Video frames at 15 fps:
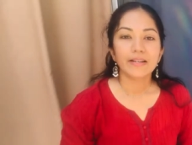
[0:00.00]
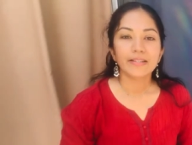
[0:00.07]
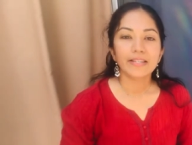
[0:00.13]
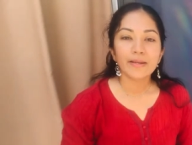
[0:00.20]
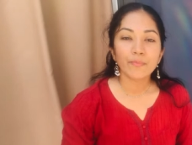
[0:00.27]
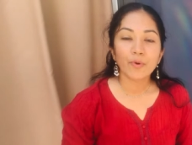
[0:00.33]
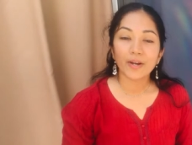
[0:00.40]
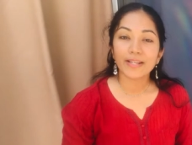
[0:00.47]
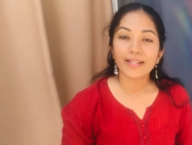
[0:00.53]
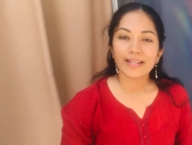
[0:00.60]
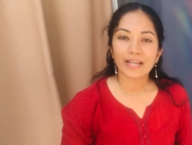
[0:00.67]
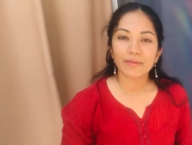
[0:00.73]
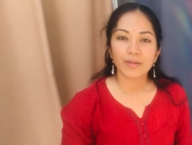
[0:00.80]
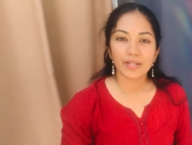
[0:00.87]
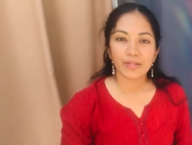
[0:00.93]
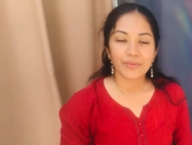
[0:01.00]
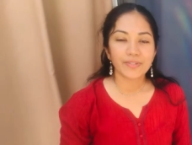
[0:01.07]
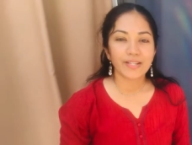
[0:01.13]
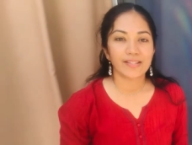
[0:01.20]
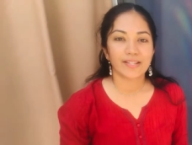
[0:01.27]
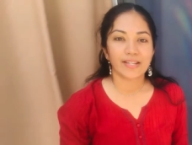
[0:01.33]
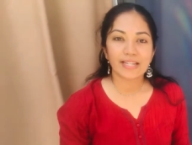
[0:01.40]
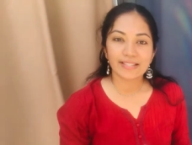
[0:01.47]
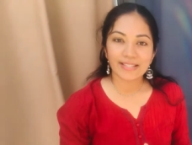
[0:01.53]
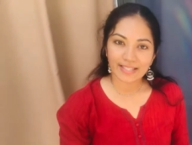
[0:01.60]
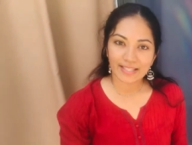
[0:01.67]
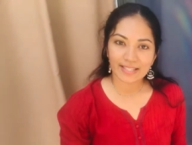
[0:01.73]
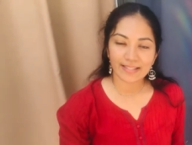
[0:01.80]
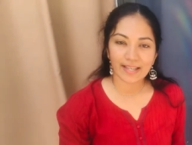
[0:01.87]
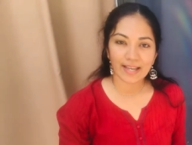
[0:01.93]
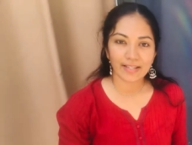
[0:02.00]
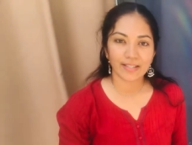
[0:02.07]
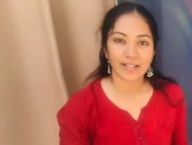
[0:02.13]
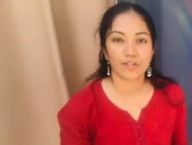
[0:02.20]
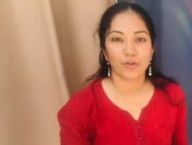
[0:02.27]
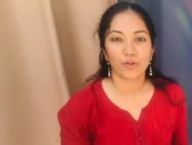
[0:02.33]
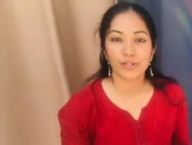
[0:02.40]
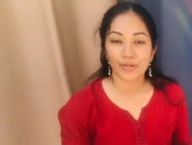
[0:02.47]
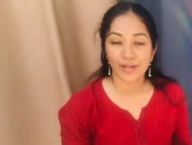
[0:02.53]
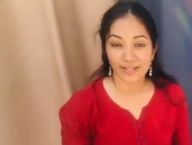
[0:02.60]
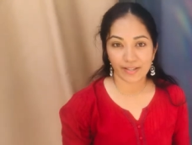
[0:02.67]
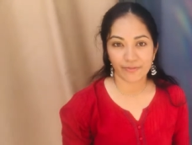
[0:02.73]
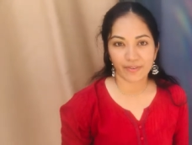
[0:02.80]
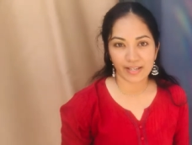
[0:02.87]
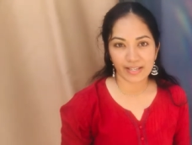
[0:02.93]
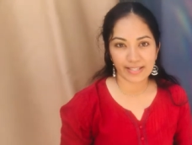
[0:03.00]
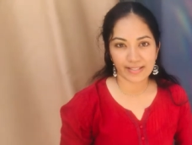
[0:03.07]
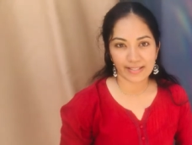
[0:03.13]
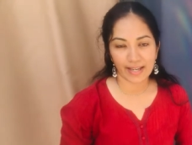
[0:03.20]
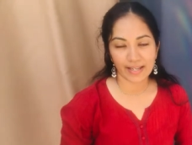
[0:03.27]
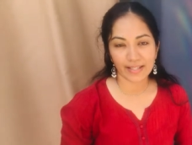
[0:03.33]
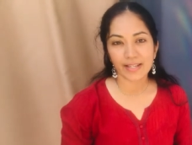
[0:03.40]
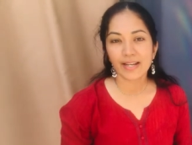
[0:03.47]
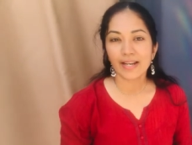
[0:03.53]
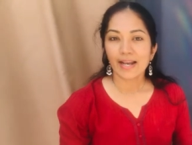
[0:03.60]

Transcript: Neem oil can be used as an insecticide and also as a fungicide.